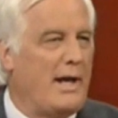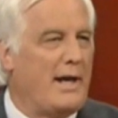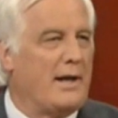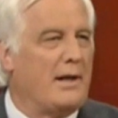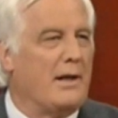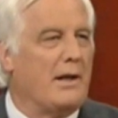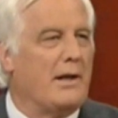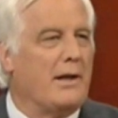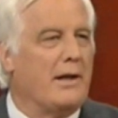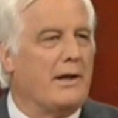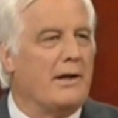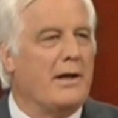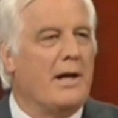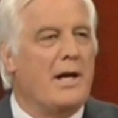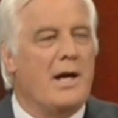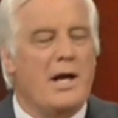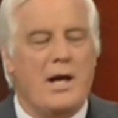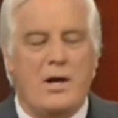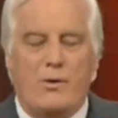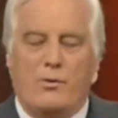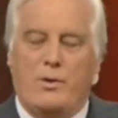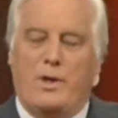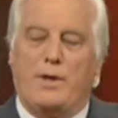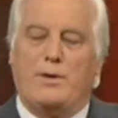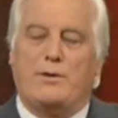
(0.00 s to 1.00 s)
Adelaide,
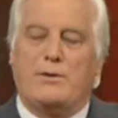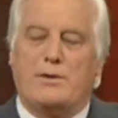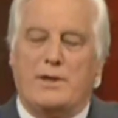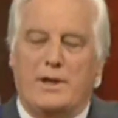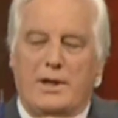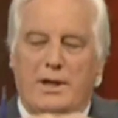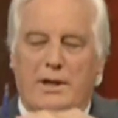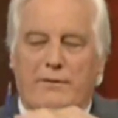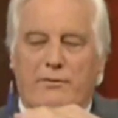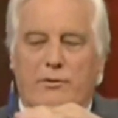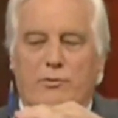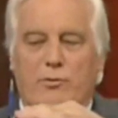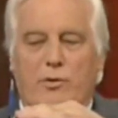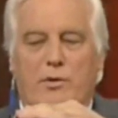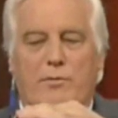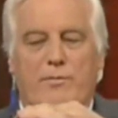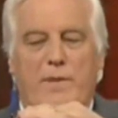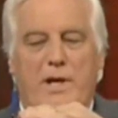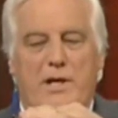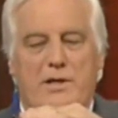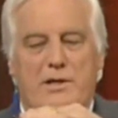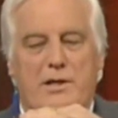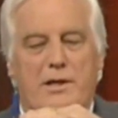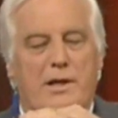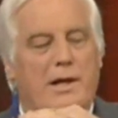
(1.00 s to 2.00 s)
where sea level was
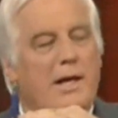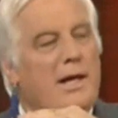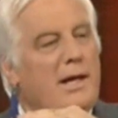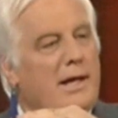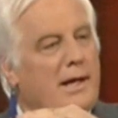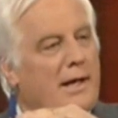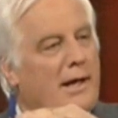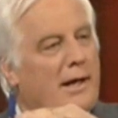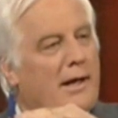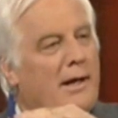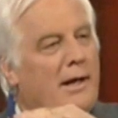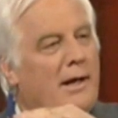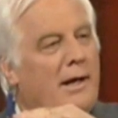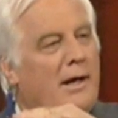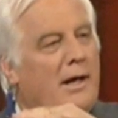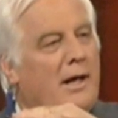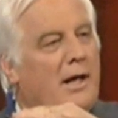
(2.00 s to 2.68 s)
measured here,